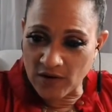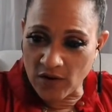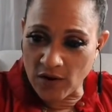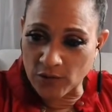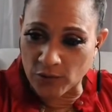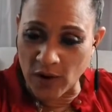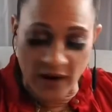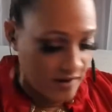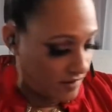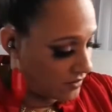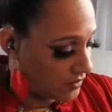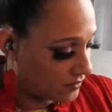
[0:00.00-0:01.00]
All
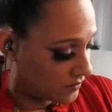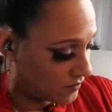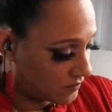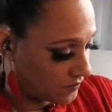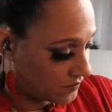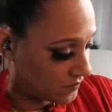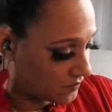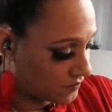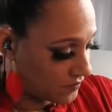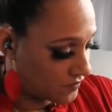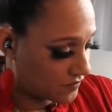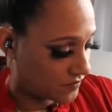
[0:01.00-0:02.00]
right.
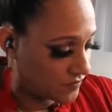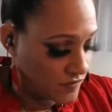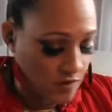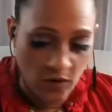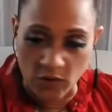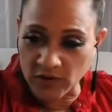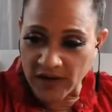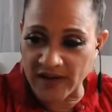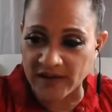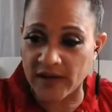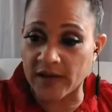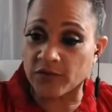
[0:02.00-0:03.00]

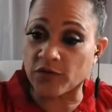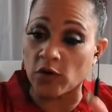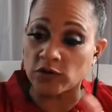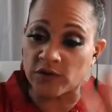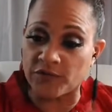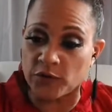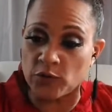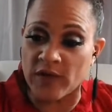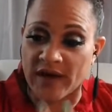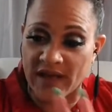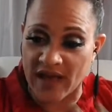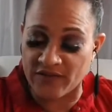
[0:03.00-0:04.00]
Okay. And those of you
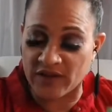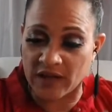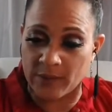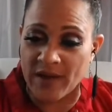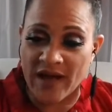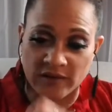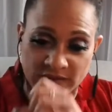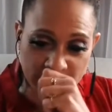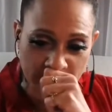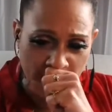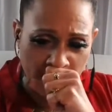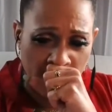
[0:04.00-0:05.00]
that have Clubhouse,
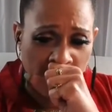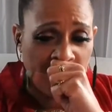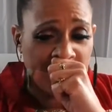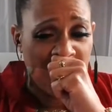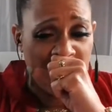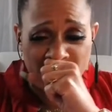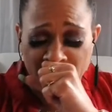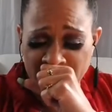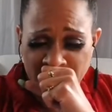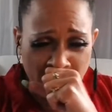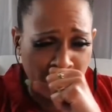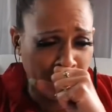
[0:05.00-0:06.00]
y'all have to
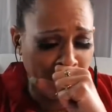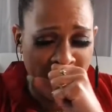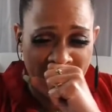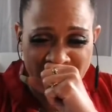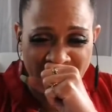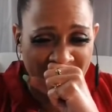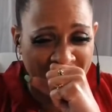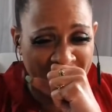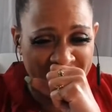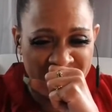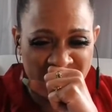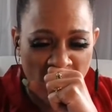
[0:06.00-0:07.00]
excuse me until I
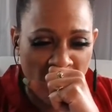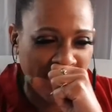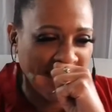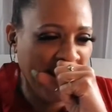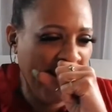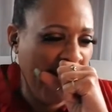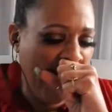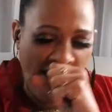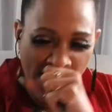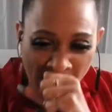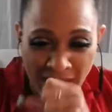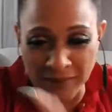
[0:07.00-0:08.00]
get to talking.
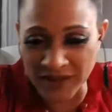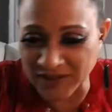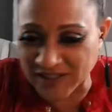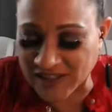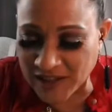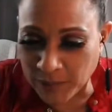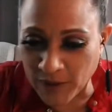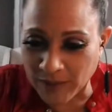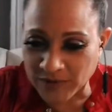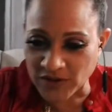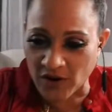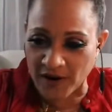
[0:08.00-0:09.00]
Ooh, I'm a little sleepy.
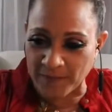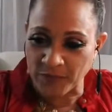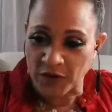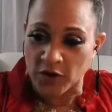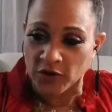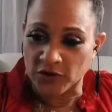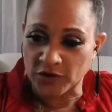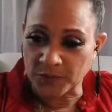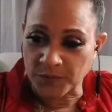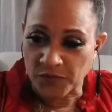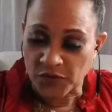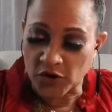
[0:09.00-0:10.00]
I'm sorry.
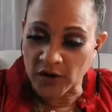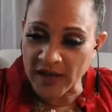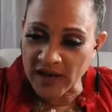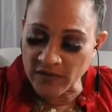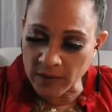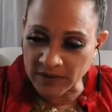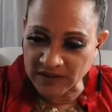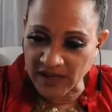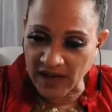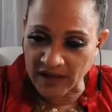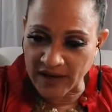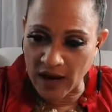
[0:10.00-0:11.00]
Good evening, Miss
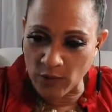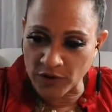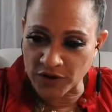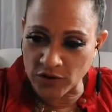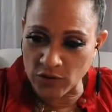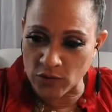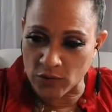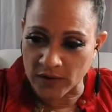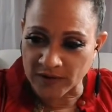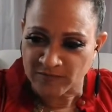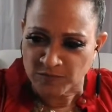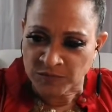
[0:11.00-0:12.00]
Kelly. How are
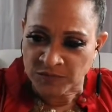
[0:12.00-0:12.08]
you?